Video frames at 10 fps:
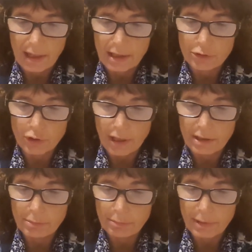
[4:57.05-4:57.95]
and tried
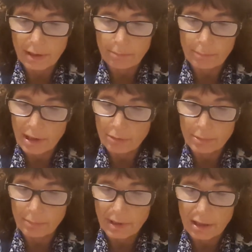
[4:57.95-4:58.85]
to better
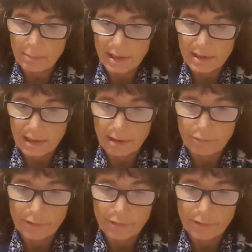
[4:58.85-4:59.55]
prepare myself.